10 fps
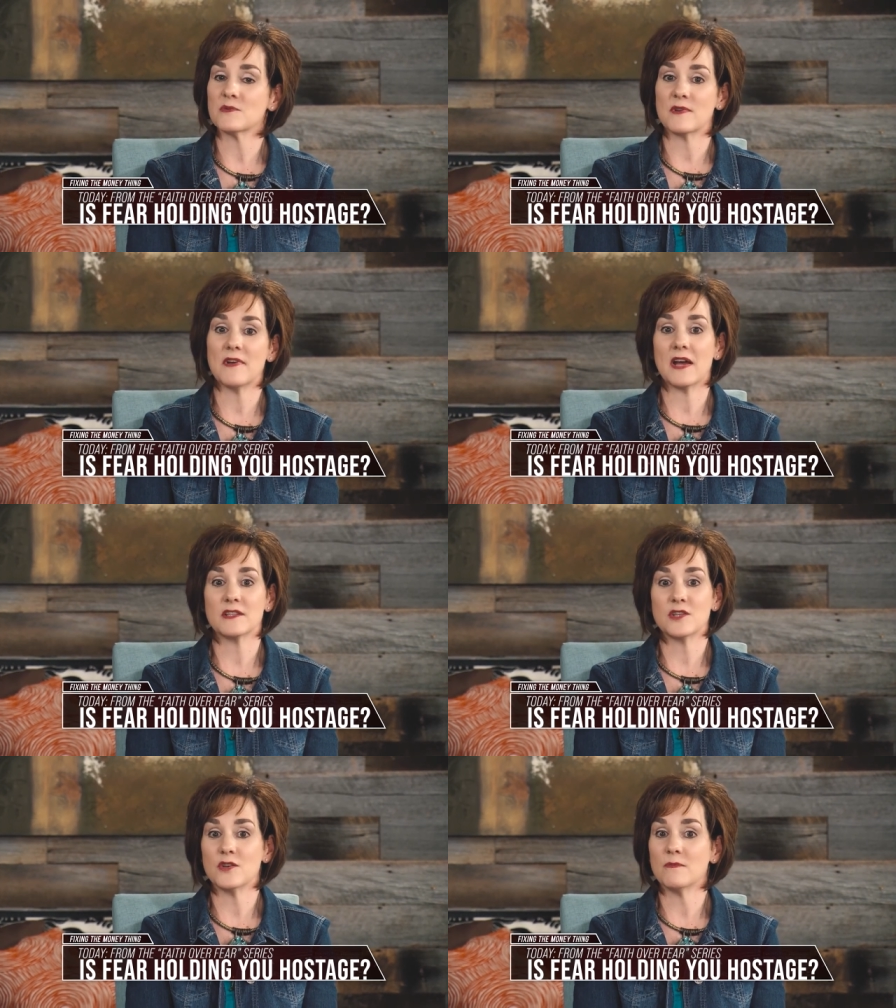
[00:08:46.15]
We've
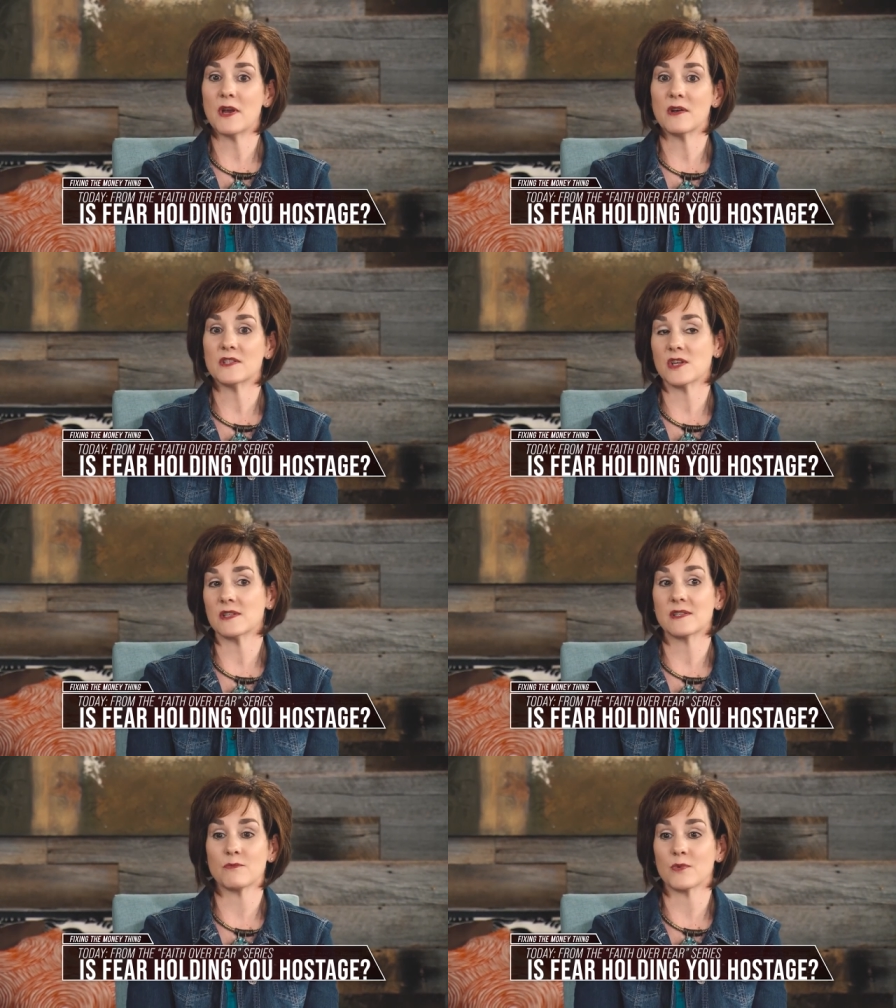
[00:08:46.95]
had two
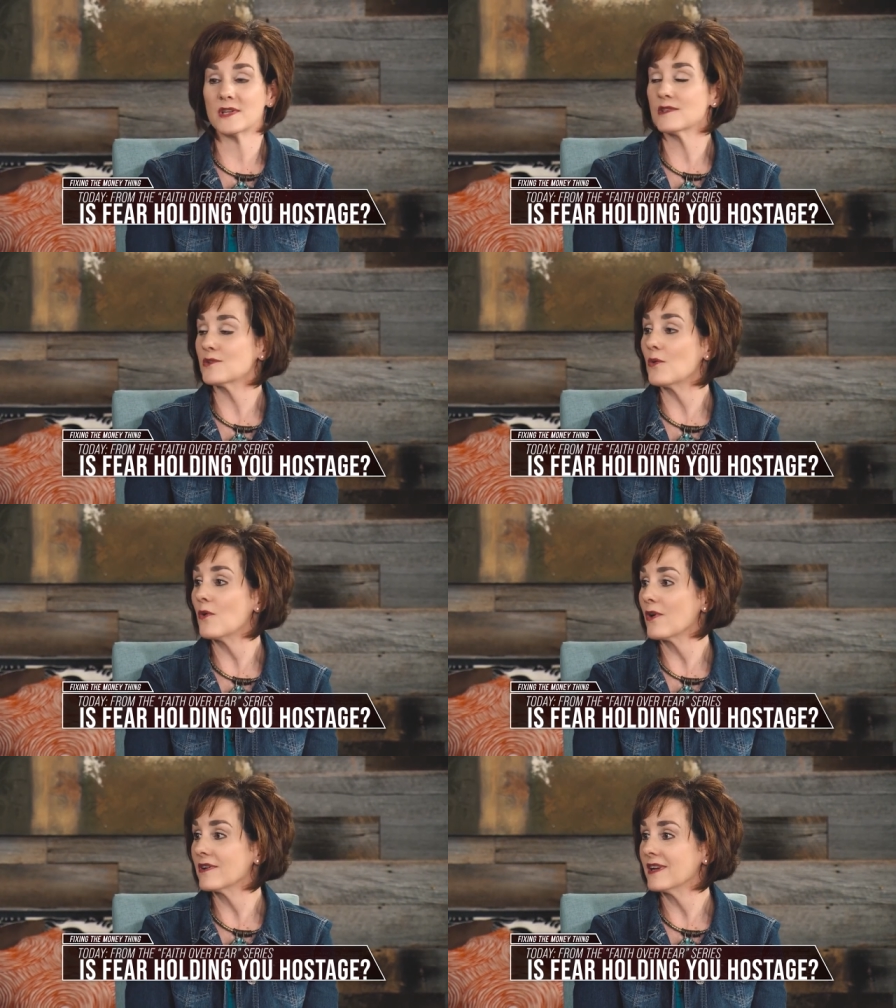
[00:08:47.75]
marriages
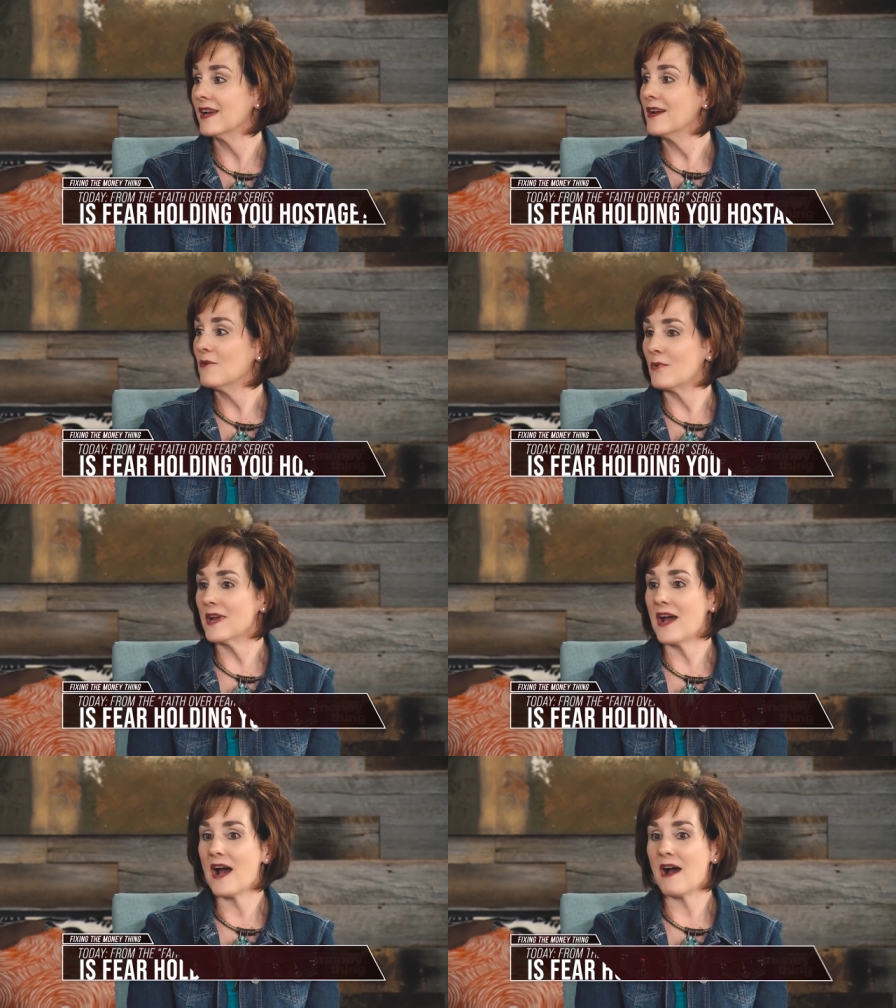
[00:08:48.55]
restored. We
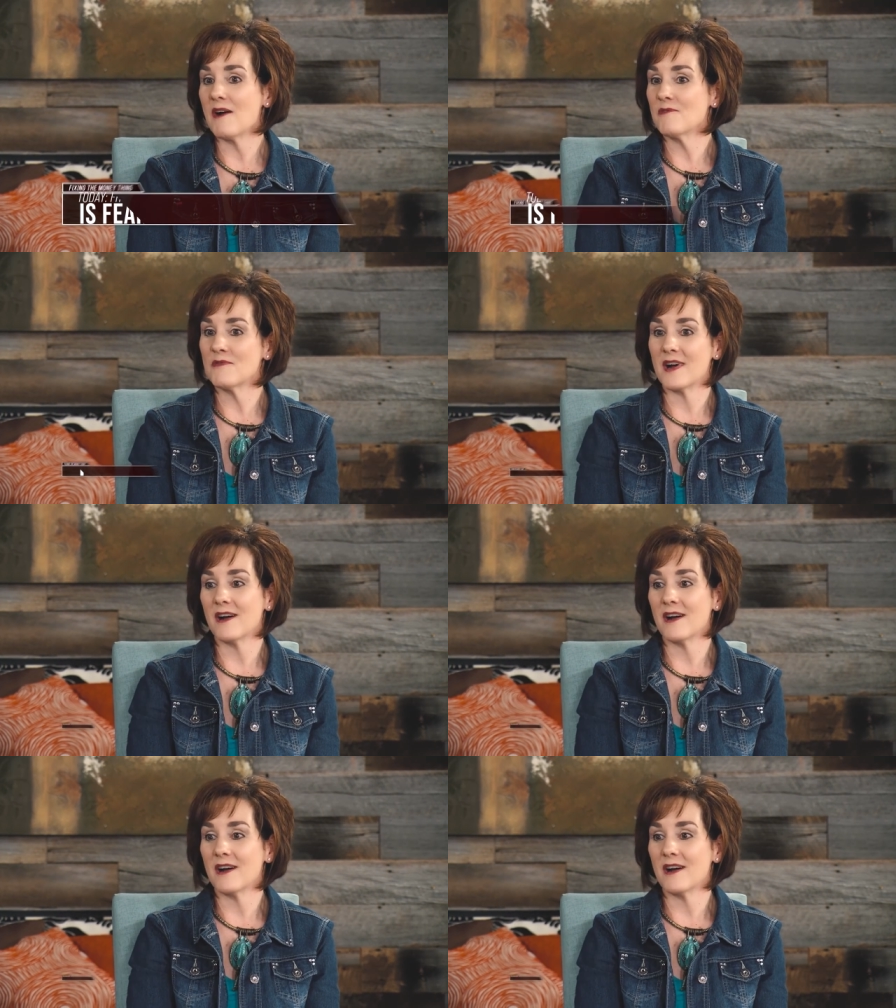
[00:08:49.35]
have